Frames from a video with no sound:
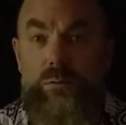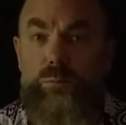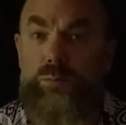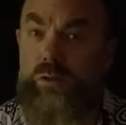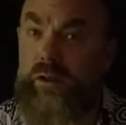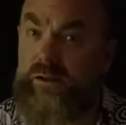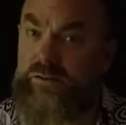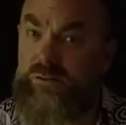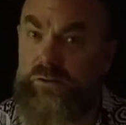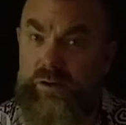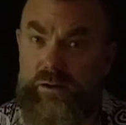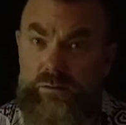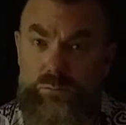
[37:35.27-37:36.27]
bless your
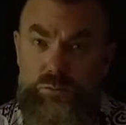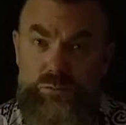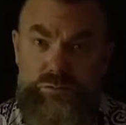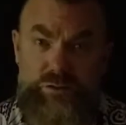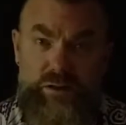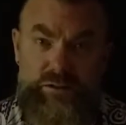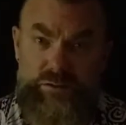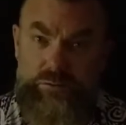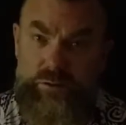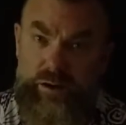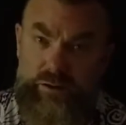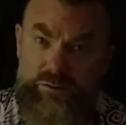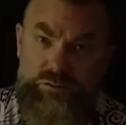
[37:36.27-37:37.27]
animals. Lots of
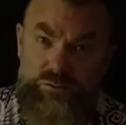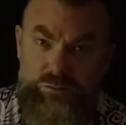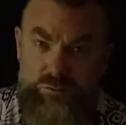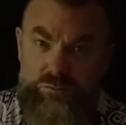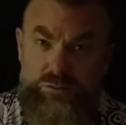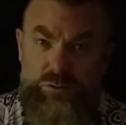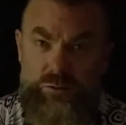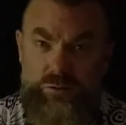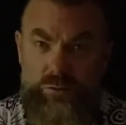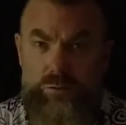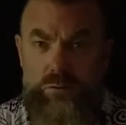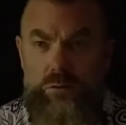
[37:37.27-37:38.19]
gratitude to your